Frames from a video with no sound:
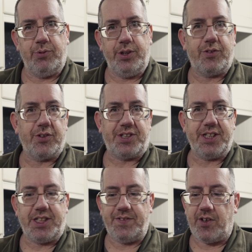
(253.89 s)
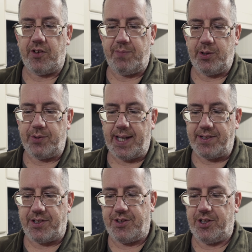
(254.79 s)
well you've got 65mm there,
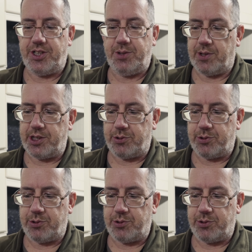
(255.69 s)
the 31,